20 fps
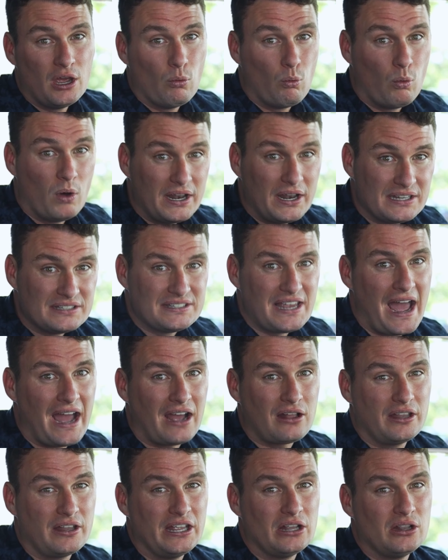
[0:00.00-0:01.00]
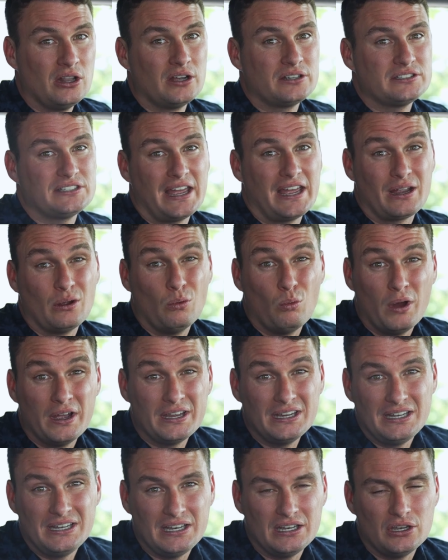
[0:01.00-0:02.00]
and what exactly it looks like, and
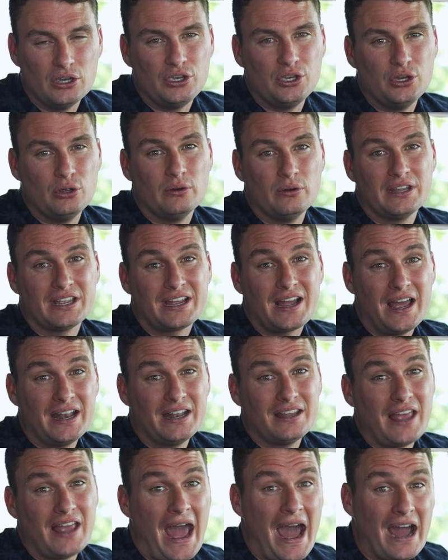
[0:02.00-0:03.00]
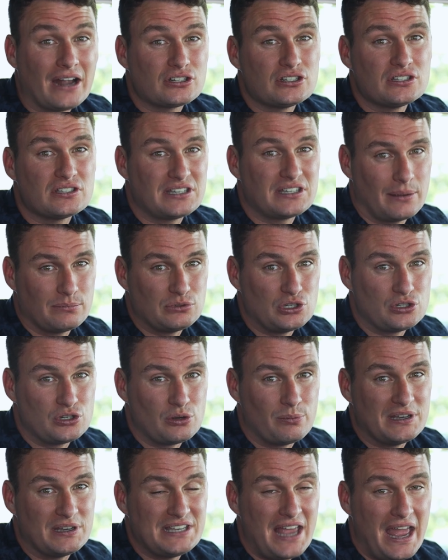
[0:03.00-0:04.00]
what you need to do, and the kind of action steps you
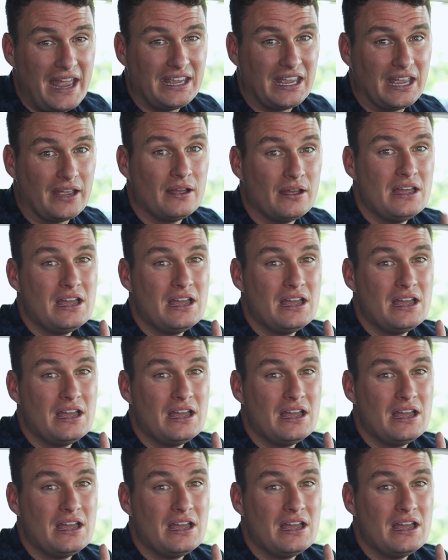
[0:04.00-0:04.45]
should be taking.